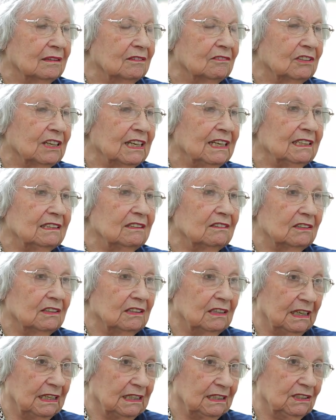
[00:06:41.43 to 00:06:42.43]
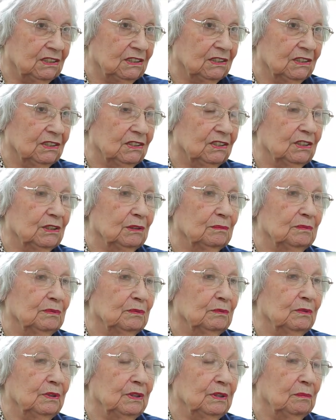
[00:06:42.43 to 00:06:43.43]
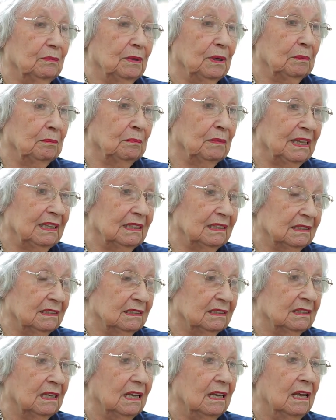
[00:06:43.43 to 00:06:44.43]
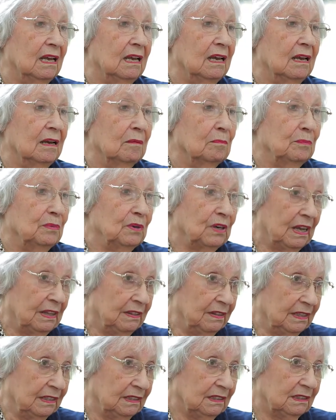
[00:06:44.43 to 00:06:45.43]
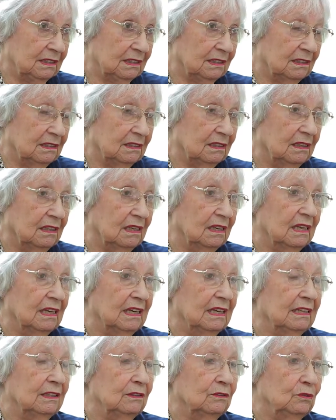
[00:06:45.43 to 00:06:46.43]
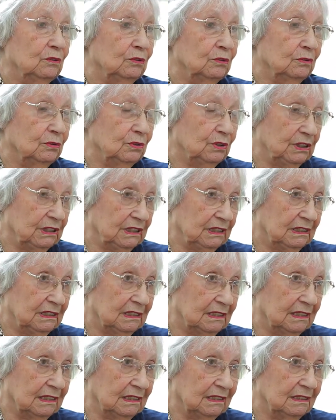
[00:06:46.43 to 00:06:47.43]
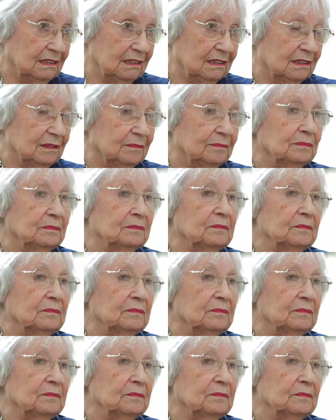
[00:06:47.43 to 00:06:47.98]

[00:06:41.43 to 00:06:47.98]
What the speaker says: great relationship with my mother's brothers and 2 sisters.